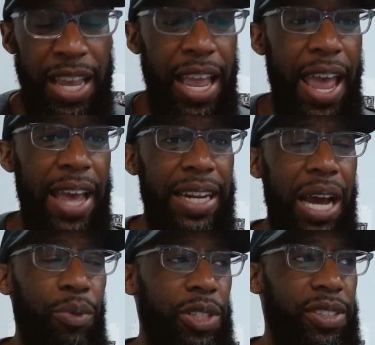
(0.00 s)
And
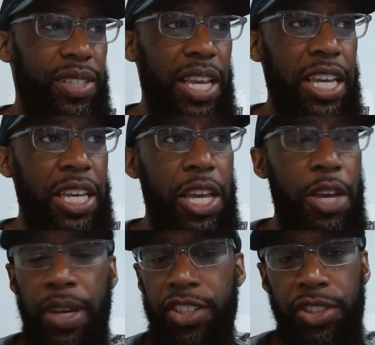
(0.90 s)
I would say,
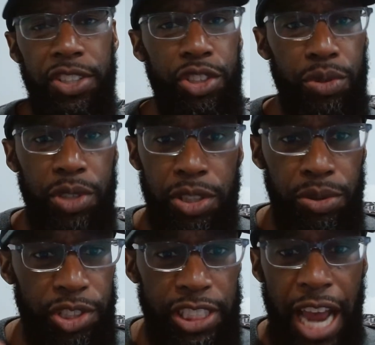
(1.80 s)
make sure that you
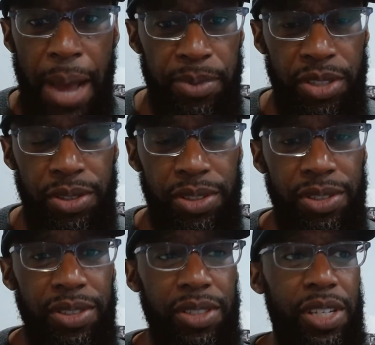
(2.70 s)
include
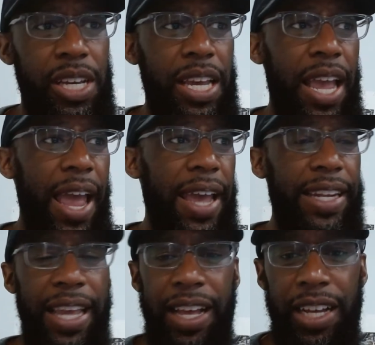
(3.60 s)
chapters
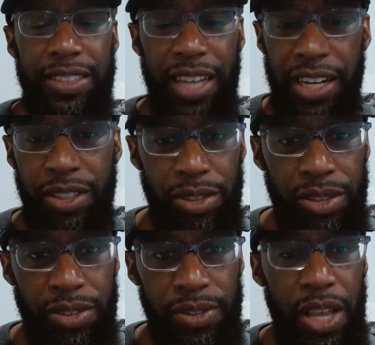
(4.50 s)
and
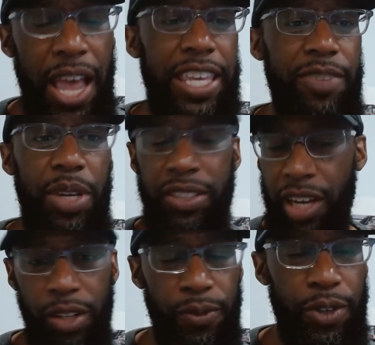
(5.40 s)
titles, and give me a
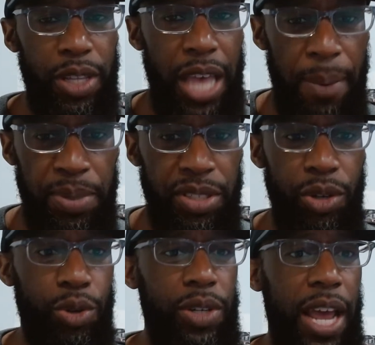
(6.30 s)
title for the
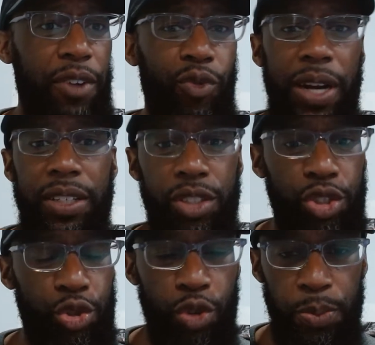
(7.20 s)
episode, and write a
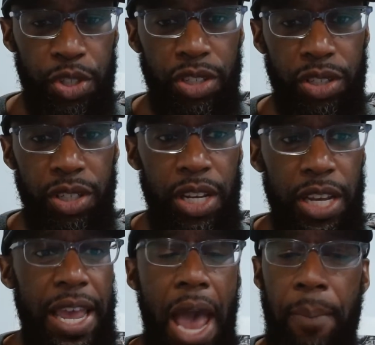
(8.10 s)
description,
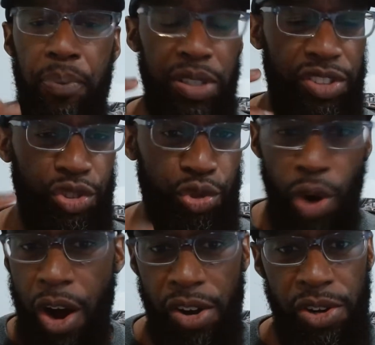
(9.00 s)
and put
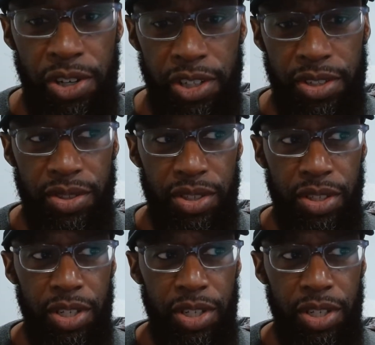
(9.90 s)
strong hooks